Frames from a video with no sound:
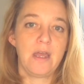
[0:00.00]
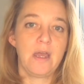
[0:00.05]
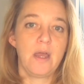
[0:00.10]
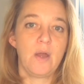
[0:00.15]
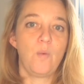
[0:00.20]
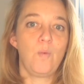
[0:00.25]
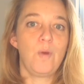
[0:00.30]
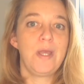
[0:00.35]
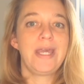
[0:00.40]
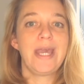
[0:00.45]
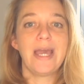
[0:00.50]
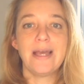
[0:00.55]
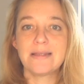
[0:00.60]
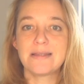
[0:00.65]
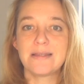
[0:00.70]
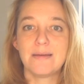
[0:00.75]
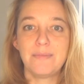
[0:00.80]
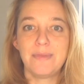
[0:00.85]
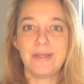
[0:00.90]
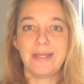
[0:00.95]
We get
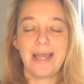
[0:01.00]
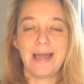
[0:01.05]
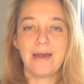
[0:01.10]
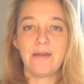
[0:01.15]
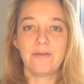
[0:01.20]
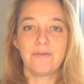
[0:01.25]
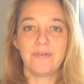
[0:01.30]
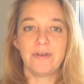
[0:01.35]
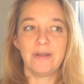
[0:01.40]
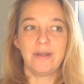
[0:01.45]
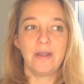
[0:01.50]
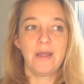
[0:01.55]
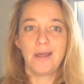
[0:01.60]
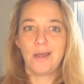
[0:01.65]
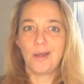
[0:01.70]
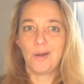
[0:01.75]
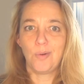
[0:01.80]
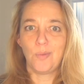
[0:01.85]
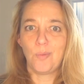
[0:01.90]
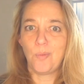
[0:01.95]
something out of it.
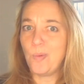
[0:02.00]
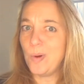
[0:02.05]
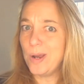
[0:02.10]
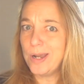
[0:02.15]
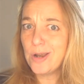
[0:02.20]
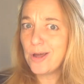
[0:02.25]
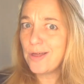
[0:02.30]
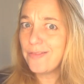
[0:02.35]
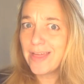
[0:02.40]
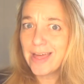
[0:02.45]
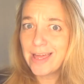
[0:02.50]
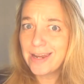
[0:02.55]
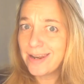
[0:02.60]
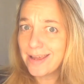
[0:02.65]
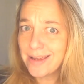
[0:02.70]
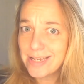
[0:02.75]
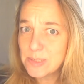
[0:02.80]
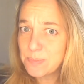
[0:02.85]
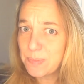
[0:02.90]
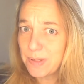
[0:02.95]
We're not that
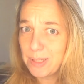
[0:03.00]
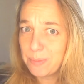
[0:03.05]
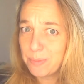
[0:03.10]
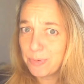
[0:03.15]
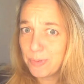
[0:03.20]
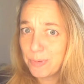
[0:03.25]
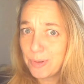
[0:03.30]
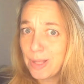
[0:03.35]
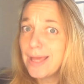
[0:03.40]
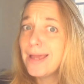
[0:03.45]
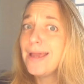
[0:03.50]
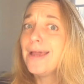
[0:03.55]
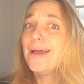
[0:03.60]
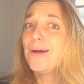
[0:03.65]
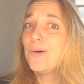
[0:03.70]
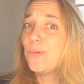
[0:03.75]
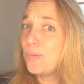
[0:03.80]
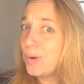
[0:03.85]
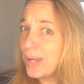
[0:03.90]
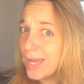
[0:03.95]
nice people.
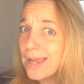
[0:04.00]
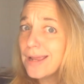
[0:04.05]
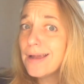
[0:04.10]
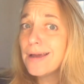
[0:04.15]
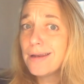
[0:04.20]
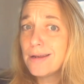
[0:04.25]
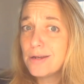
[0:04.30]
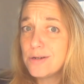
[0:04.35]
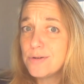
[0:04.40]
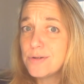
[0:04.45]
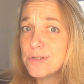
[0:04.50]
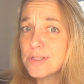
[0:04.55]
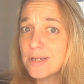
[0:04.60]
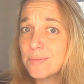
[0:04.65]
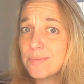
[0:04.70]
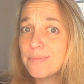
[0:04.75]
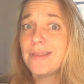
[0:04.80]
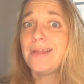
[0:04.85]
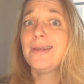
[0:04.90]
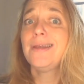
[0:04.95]
We ain't gonna do
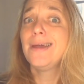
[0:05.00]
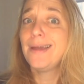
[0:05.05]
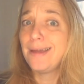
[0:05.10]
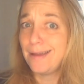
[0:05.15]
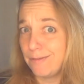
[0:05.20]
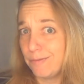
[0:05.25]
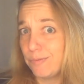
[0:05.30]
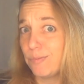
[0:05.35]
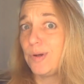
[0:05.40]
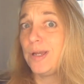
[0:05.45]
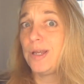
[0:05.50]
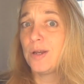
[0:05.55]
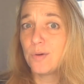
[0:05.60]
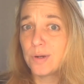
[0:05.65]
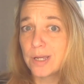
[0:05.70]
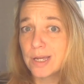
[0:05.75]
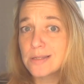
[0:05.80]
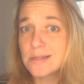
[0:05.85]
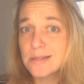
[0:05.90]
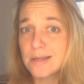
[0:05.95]
something if we don't
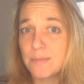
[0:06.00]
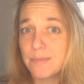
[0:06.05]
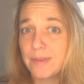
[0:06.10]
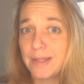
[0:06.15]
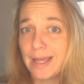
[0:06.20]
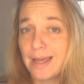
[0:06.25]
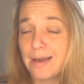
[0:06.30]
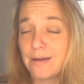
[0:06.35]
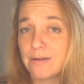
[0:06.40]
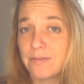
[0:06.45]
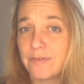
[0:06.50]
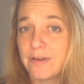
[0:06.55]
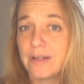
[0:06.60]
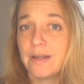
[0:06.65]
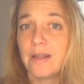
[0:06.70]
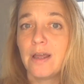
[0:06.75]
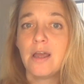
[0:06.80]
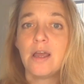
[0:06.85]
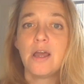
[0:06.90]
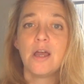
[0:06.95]
get something out of it.